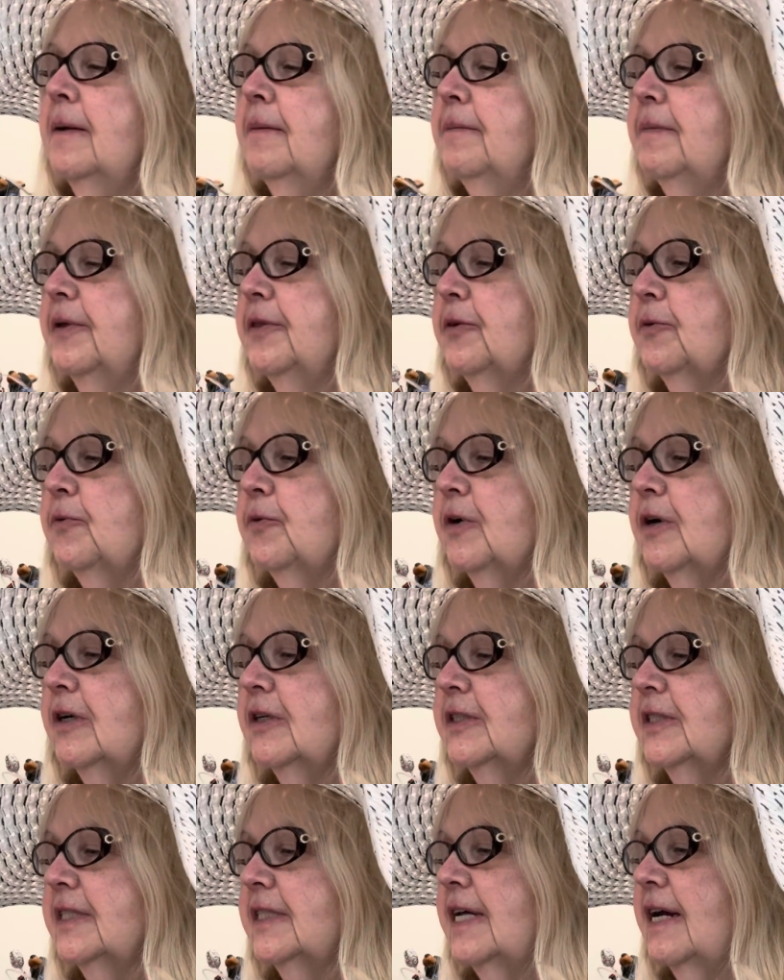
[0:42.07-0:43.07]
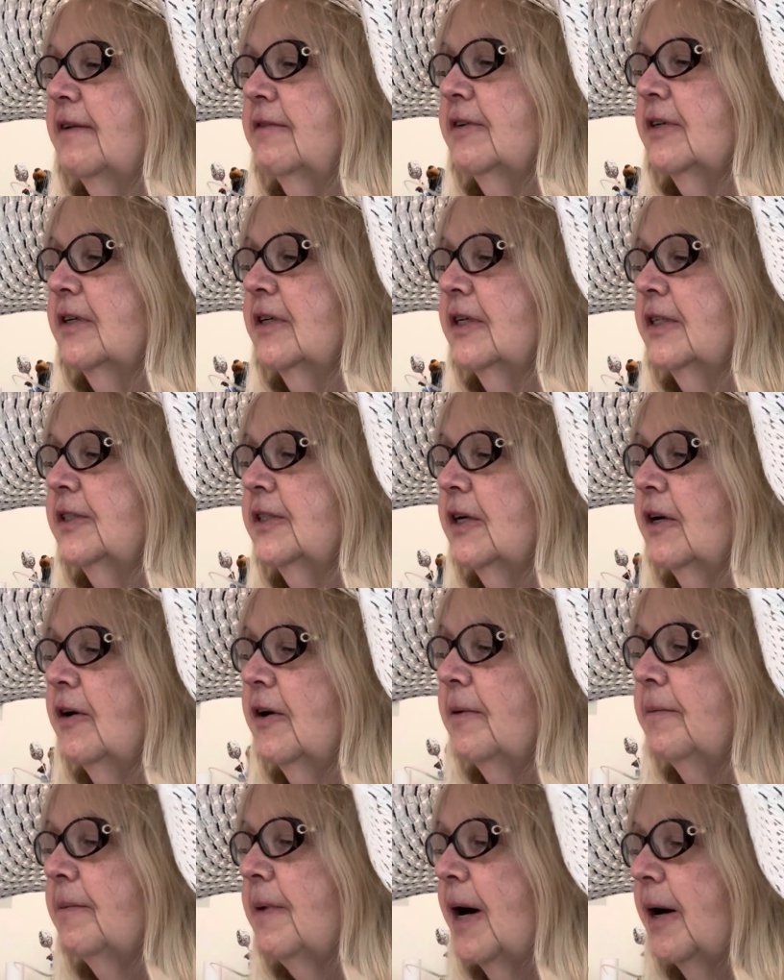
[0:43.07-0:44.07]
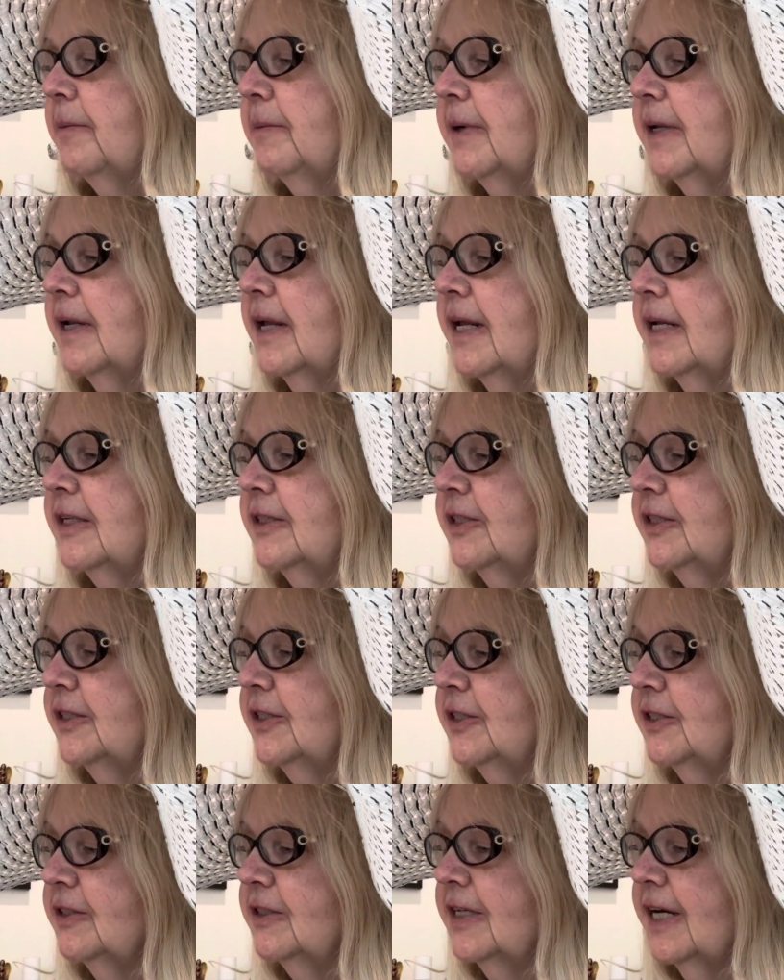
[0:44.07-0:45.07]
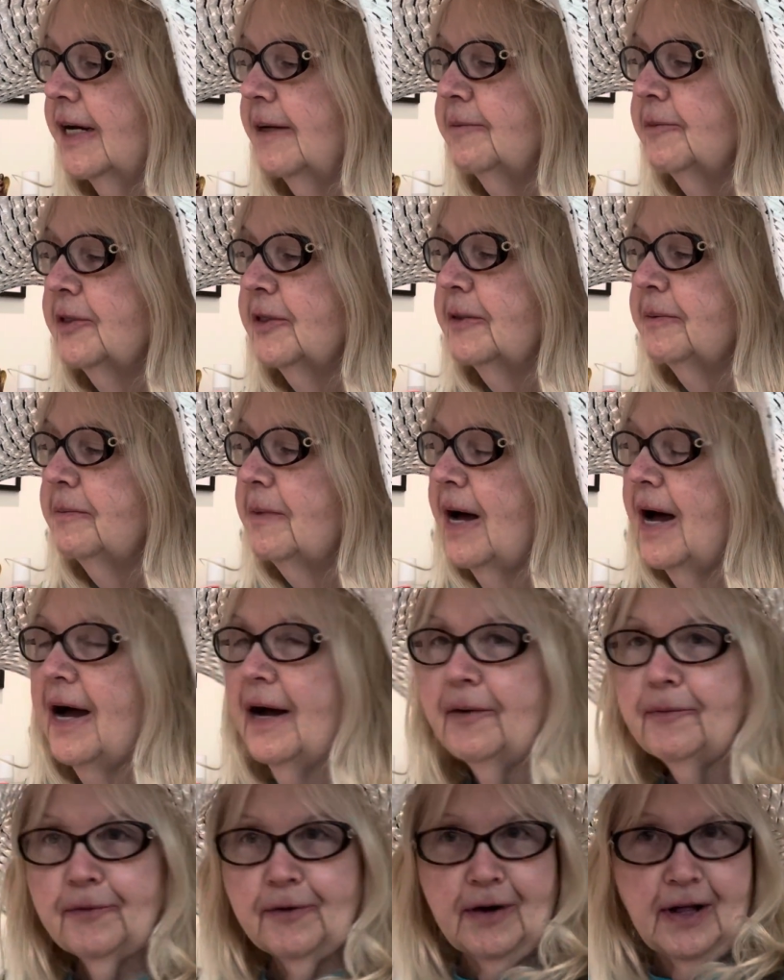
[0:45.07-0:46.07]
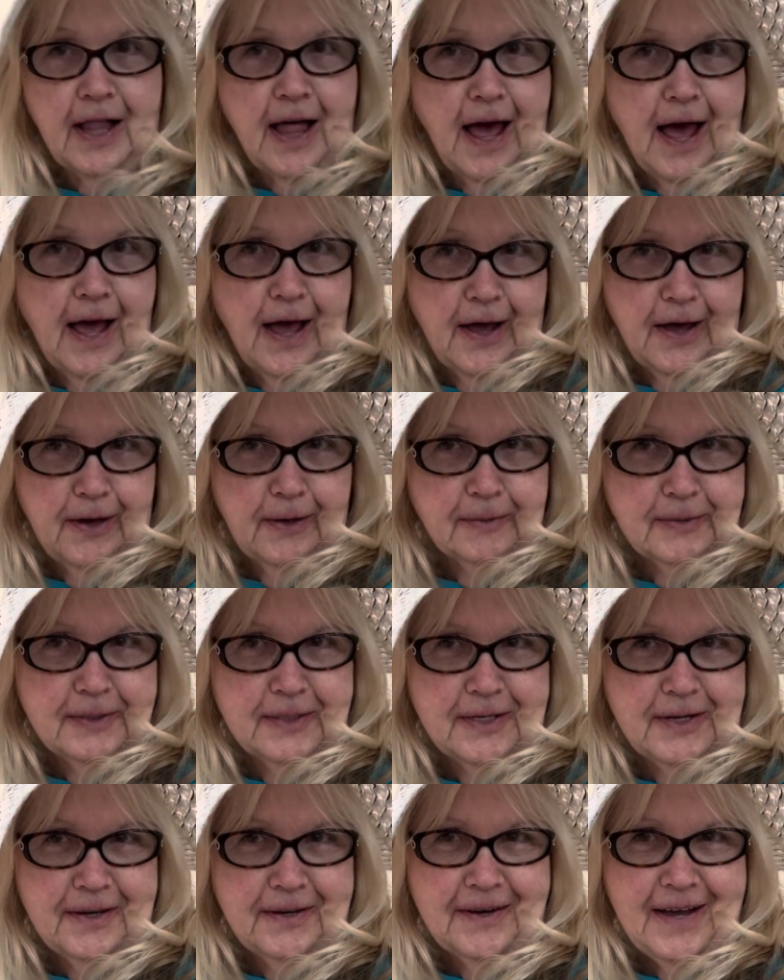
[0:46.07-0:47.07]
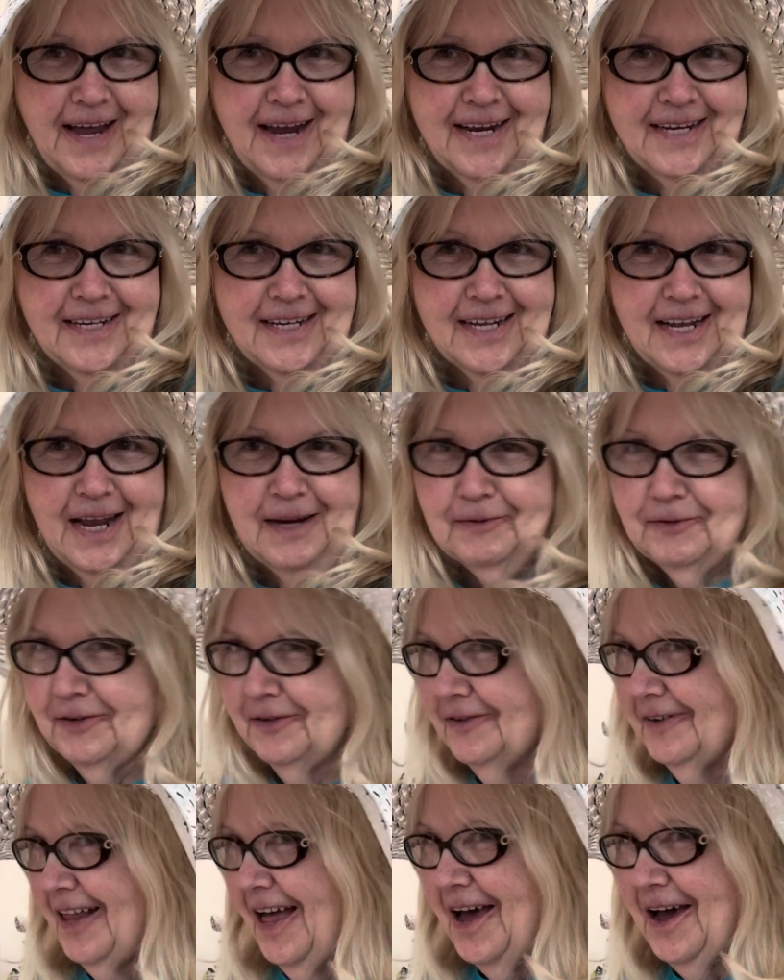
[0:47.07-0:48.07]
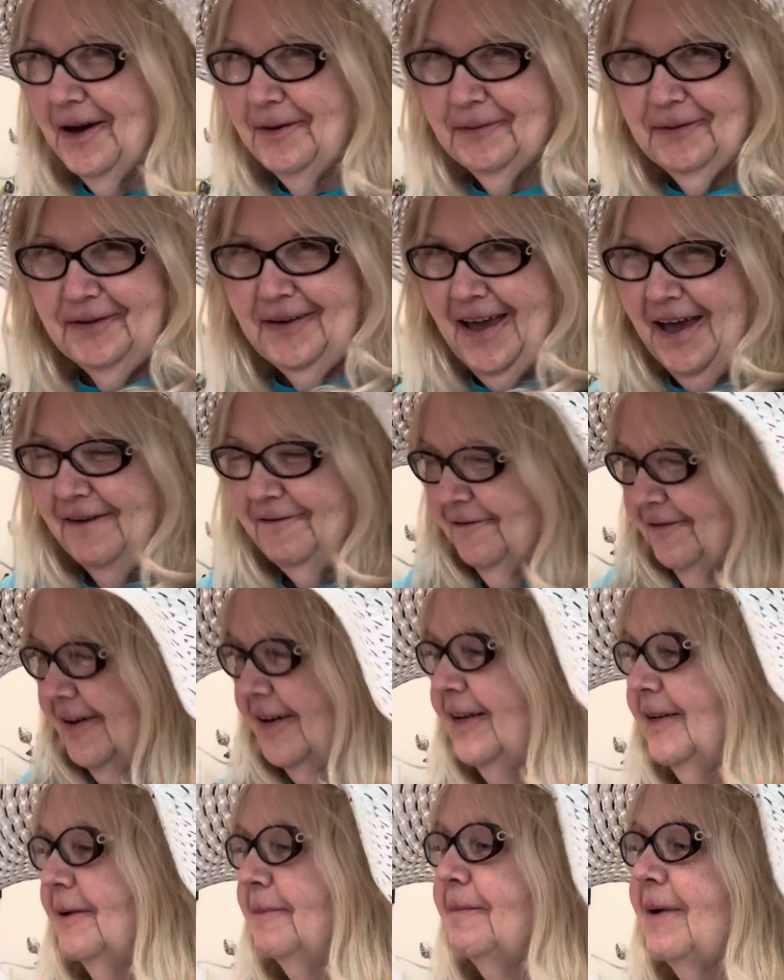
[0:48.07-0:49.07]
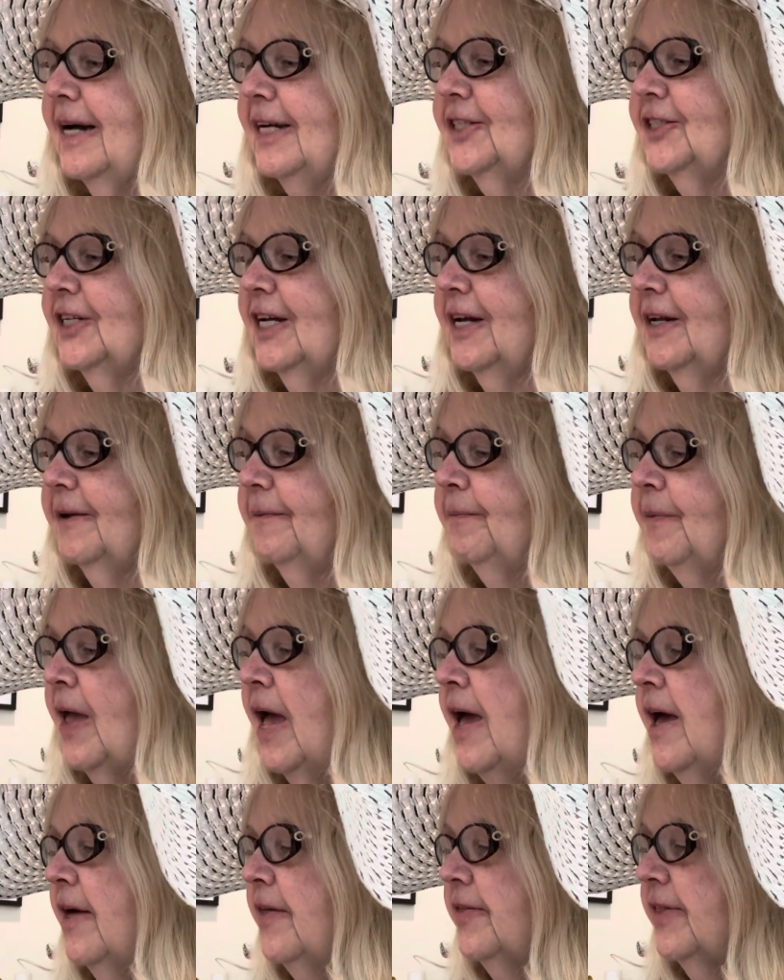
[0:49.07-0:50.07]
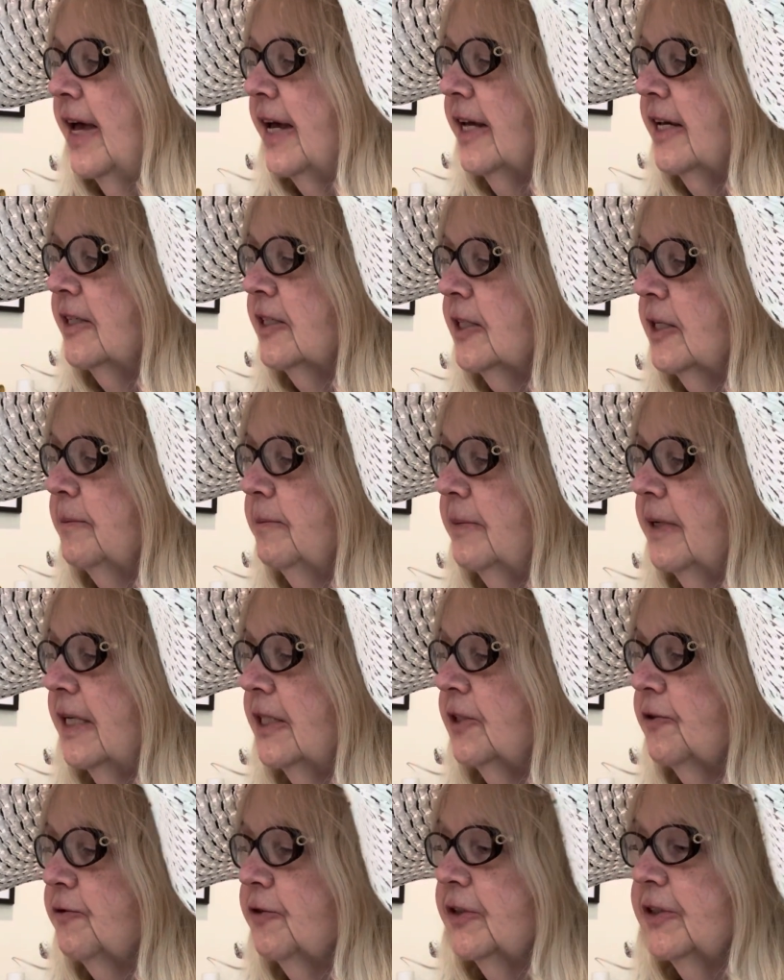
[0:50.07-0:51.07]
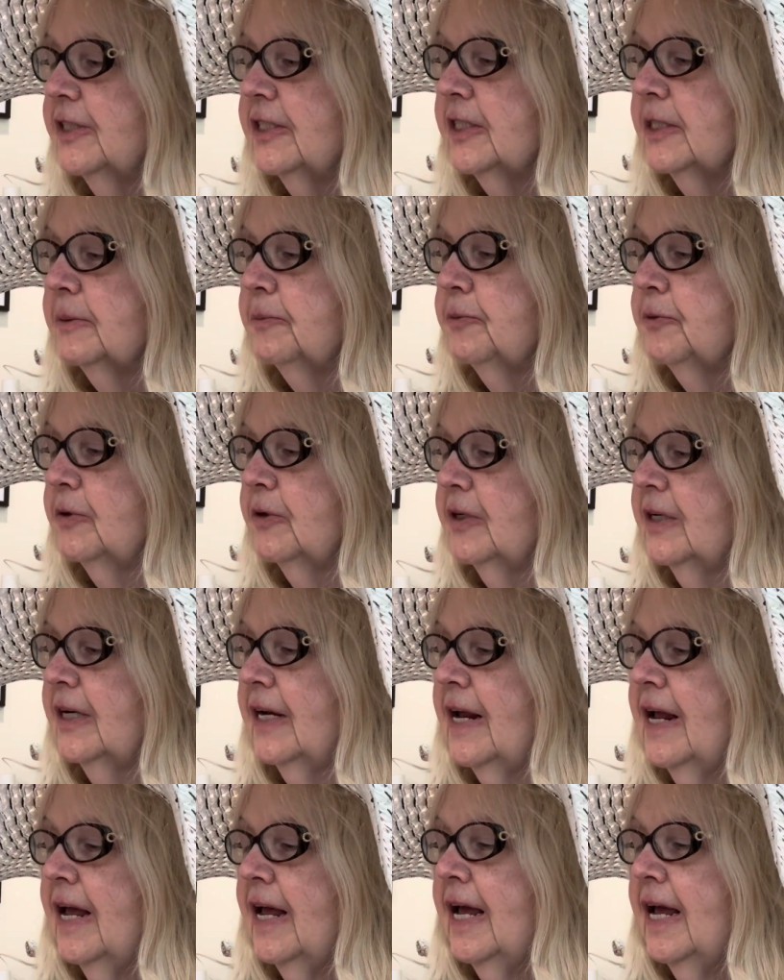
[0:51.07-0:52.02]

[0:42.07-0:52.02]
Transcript: But the words never dull moment to do come to mind. Well, I hope so, Handicapped Well, I hope you have fun in my channel. Thank you so much for the support.